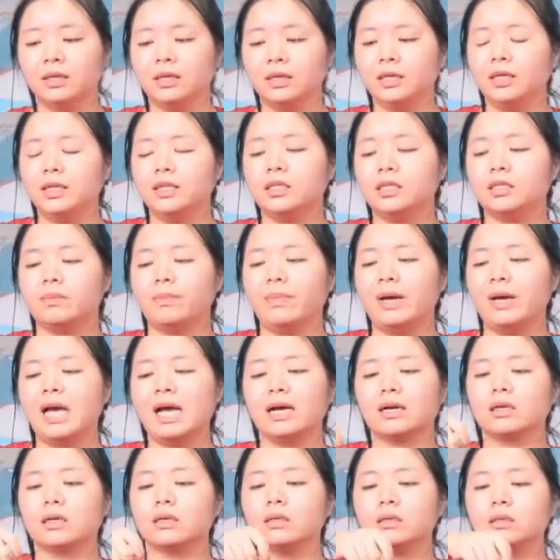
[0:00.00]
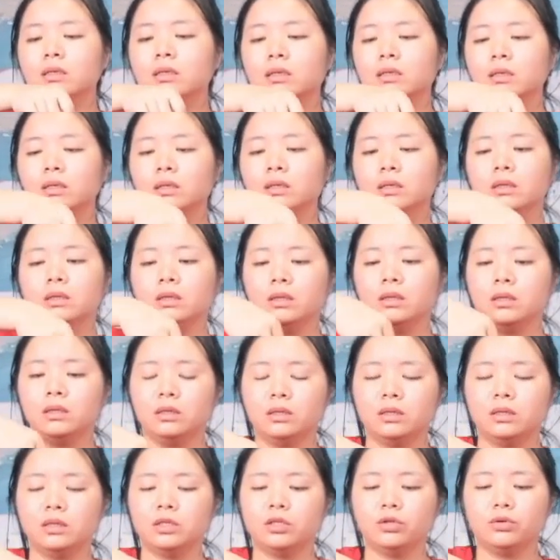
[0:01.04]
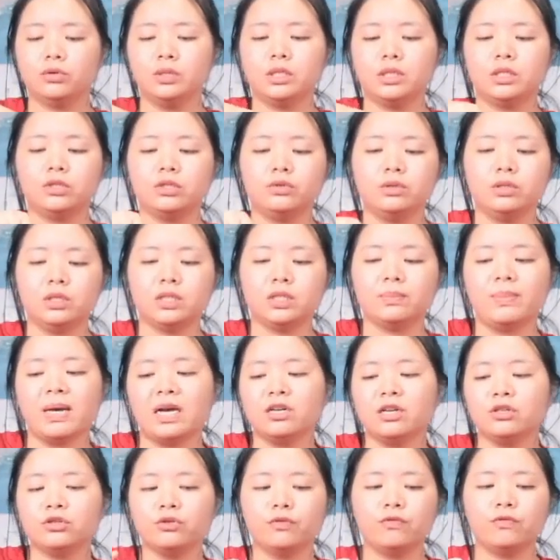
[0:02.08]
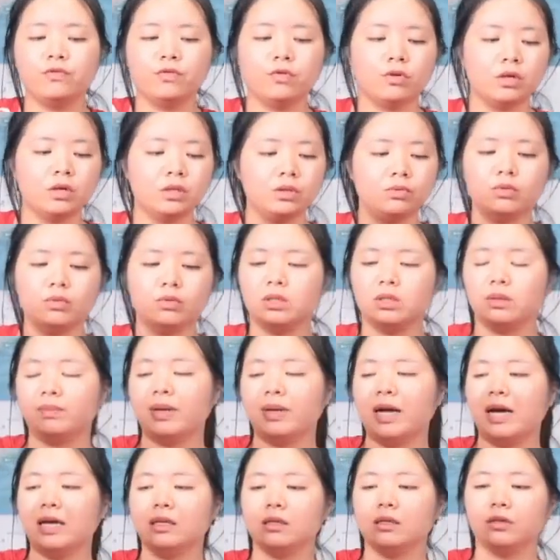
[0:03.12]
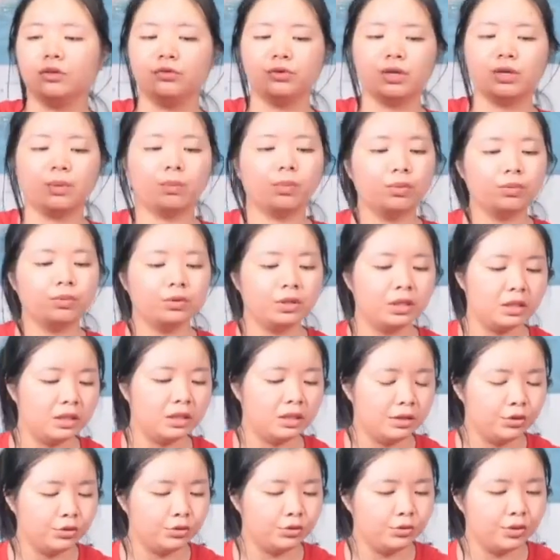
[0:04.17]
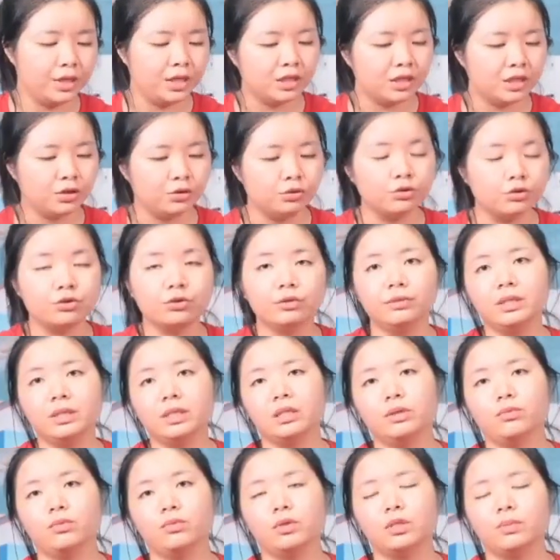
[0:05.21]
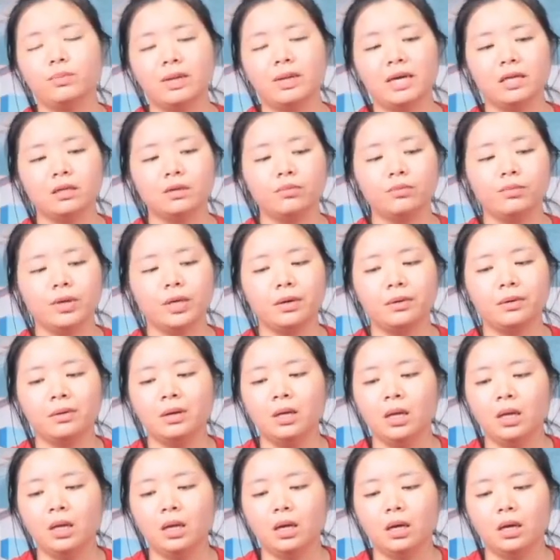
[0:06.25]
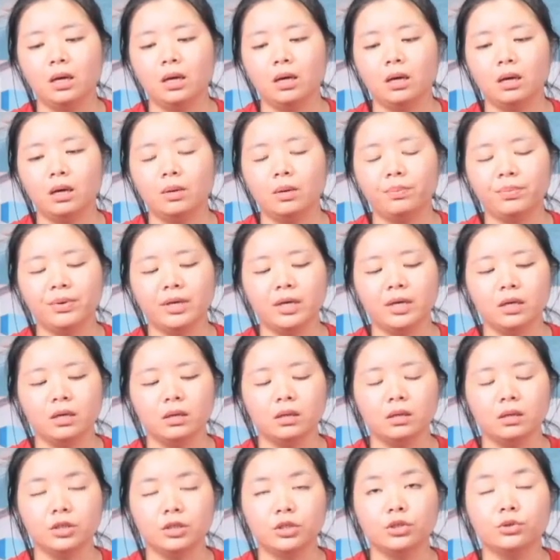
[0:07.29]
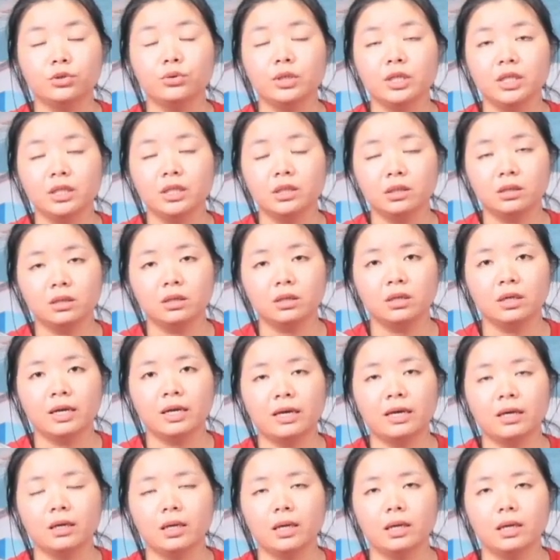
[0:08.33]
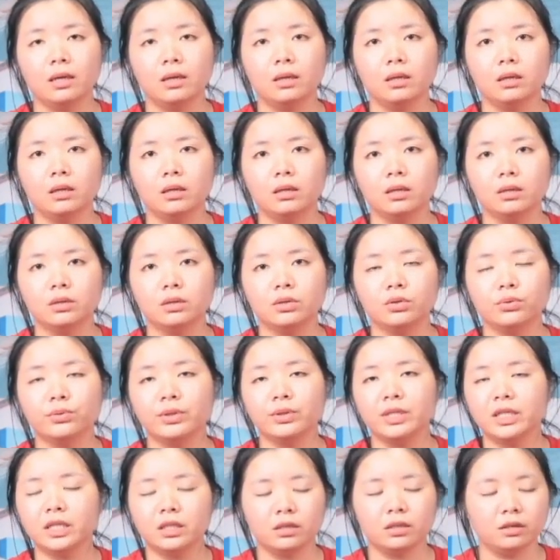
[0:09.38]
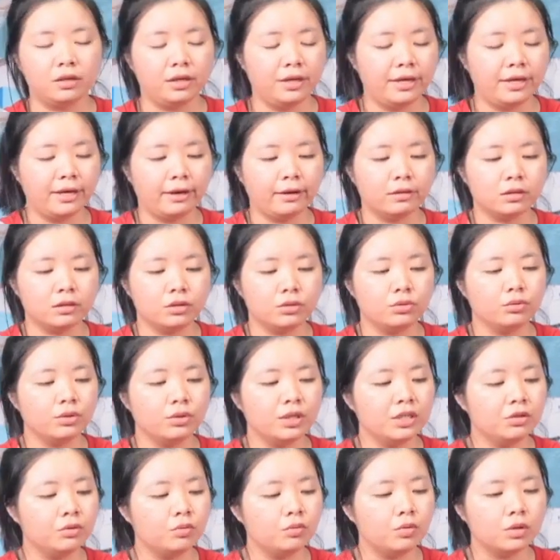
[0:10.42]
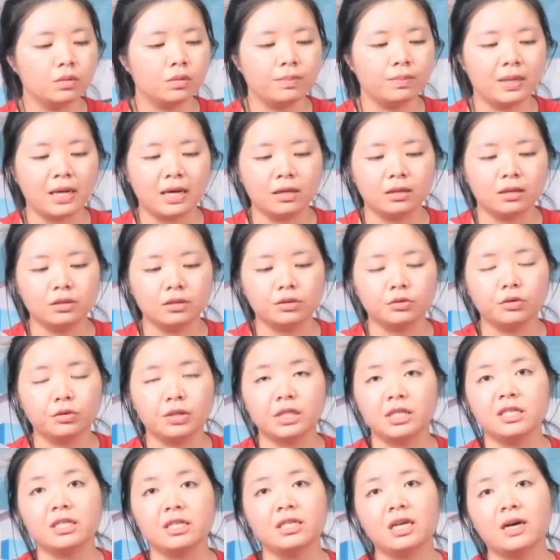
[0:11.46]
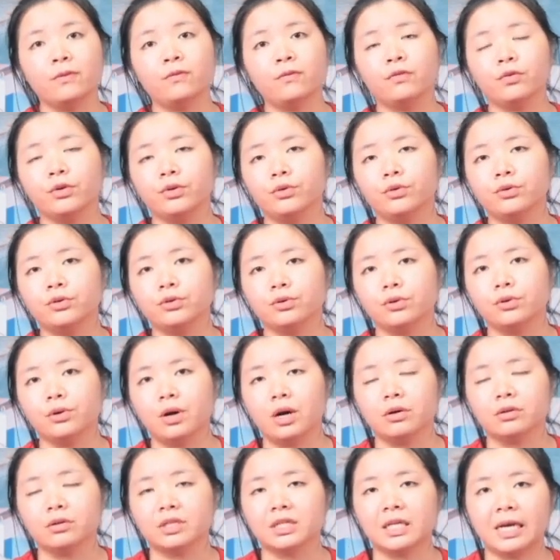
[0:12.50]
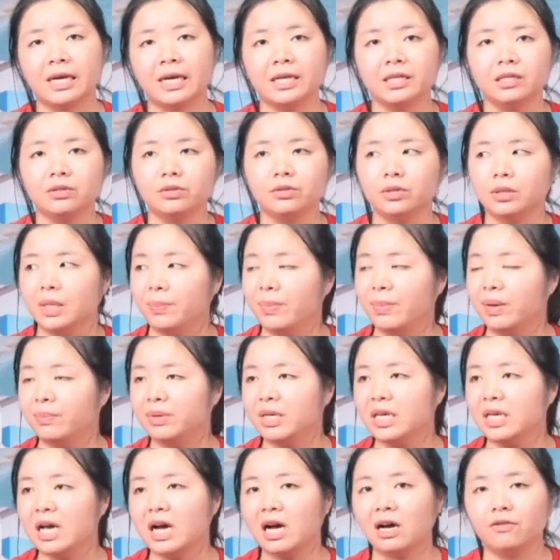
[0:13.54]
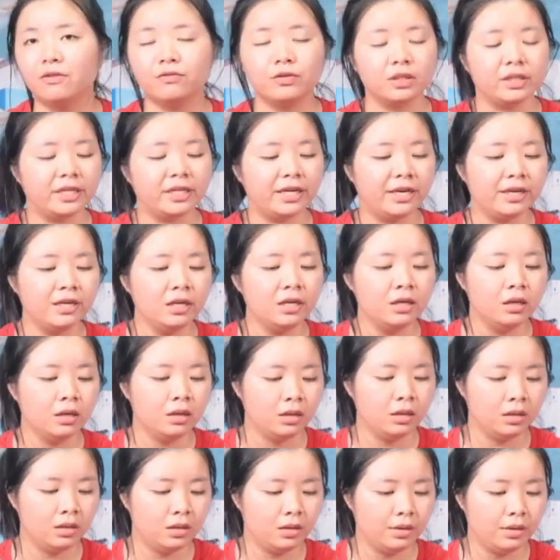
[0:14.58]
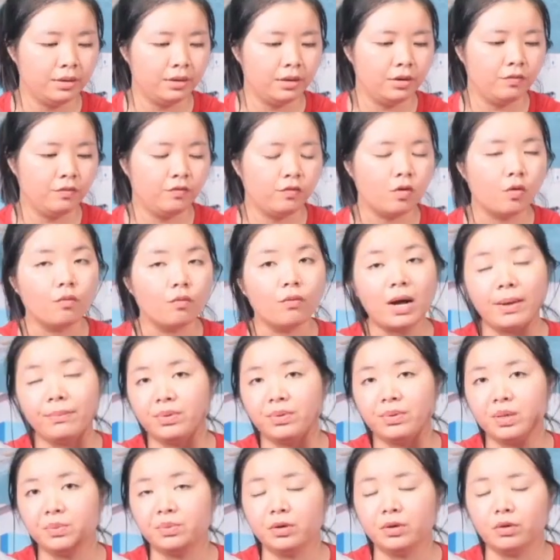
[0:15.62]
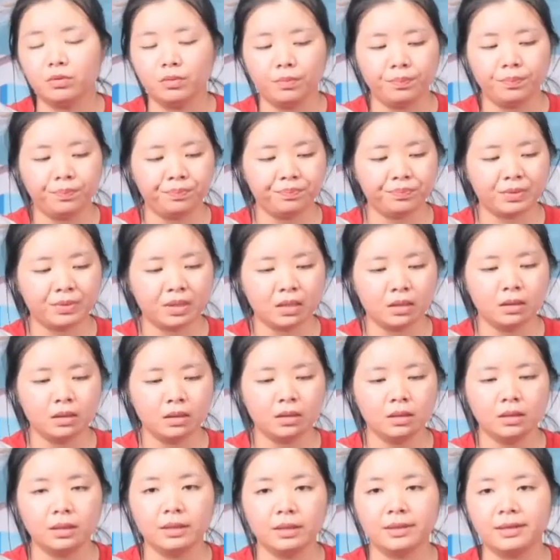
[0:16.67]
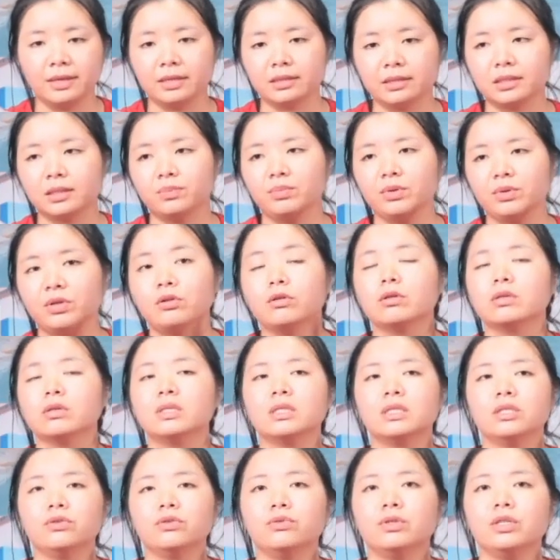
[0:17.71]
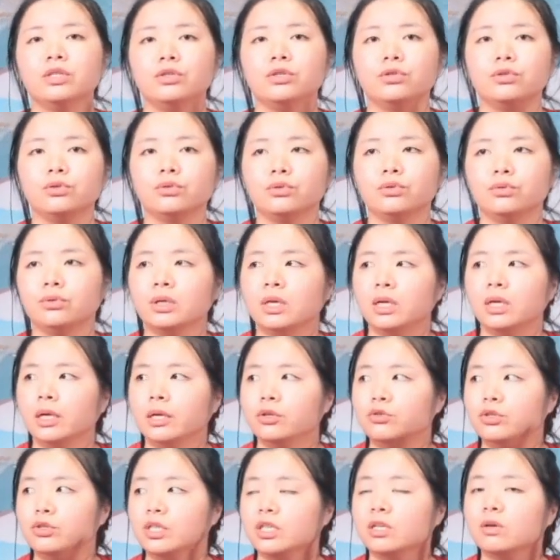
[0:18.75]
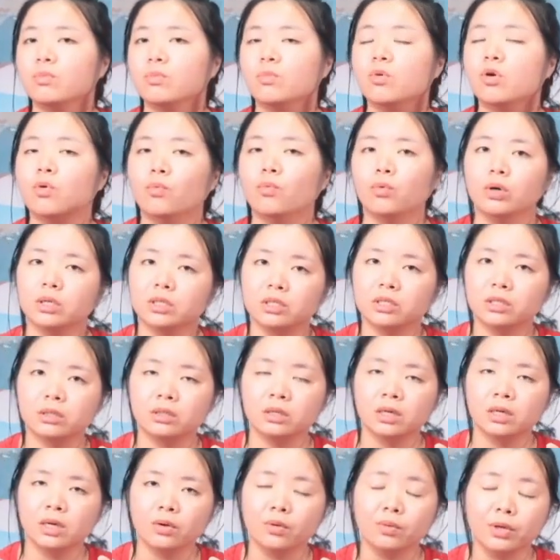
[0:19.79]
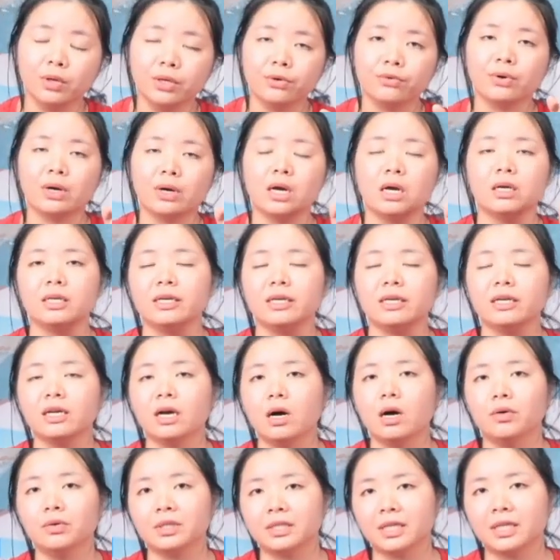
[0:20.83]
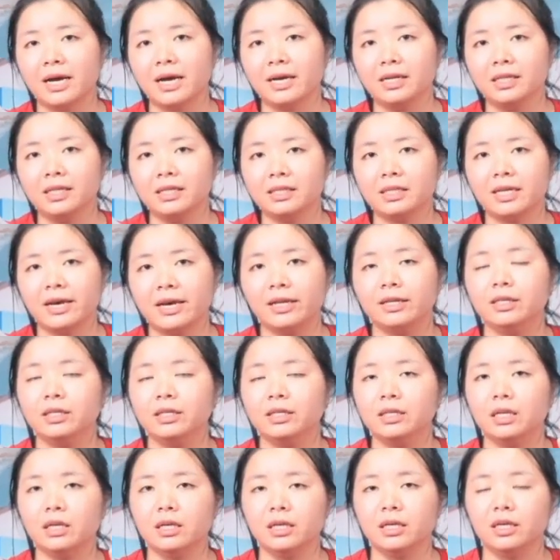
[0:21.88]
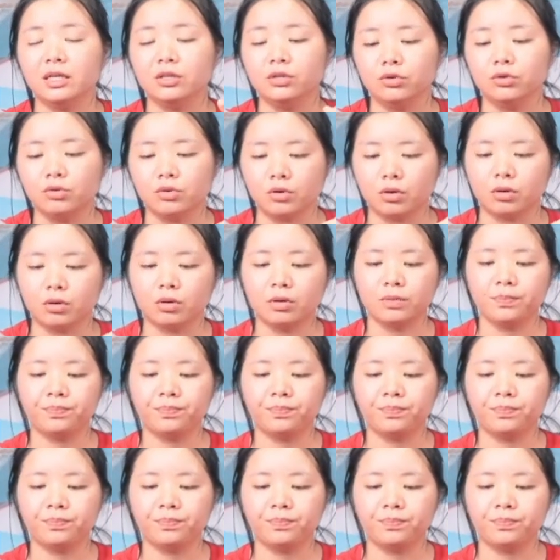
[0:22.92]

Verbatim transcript: Here's a bag. So it's special for the water bladder. You can put it into it. Usually the water bladder will uh, be a uh, two liter uh, two liter, yes, two liter water bottle. So it's enough for you to go outside uh, maybe half a day for one people. Yes, because you need to drink more water when you are in outside than indoor.